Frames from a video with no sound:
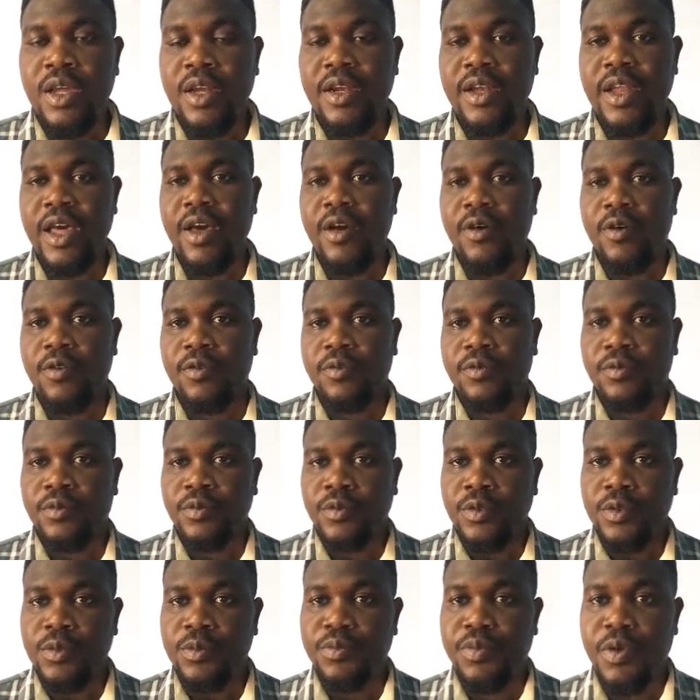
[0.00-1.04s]
Now,
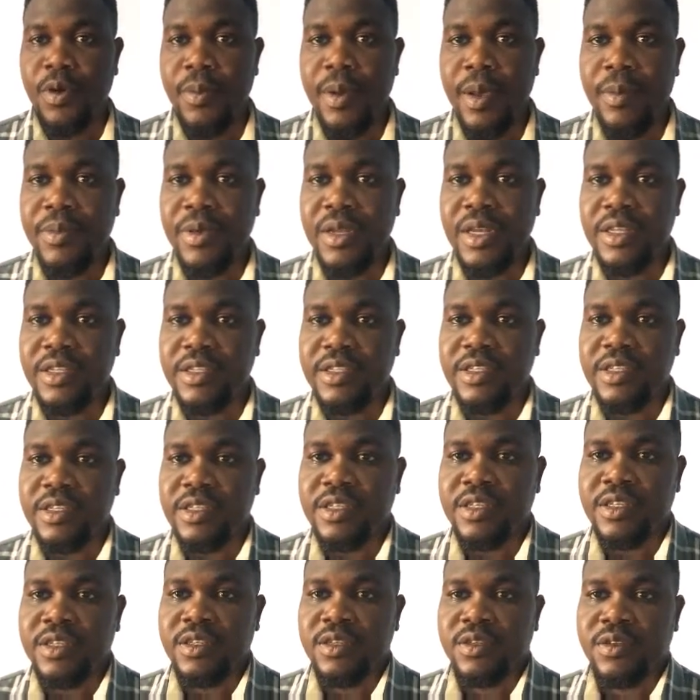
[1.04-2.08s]

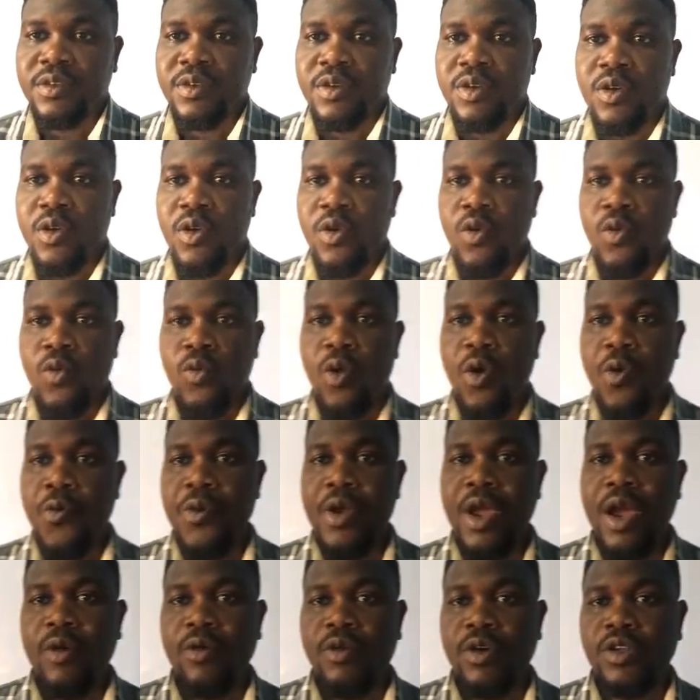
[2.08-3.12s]
probability, what
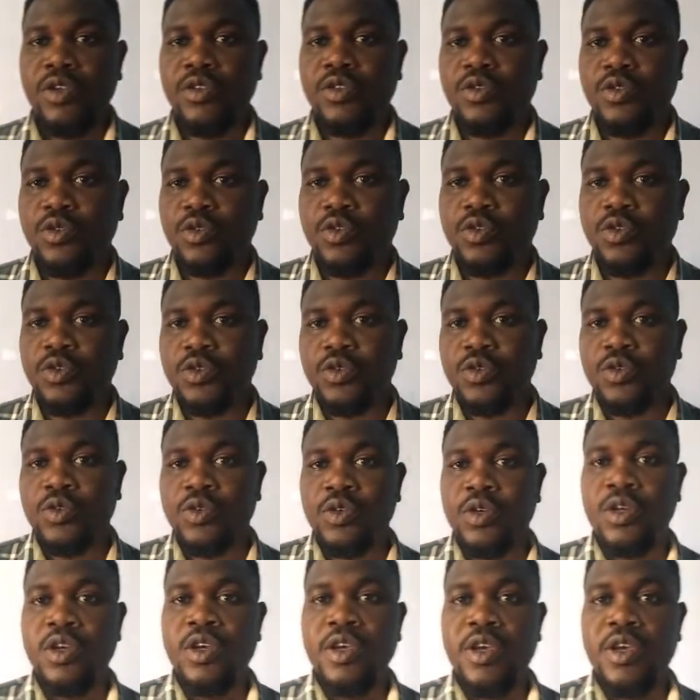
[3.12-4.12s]
we are going to do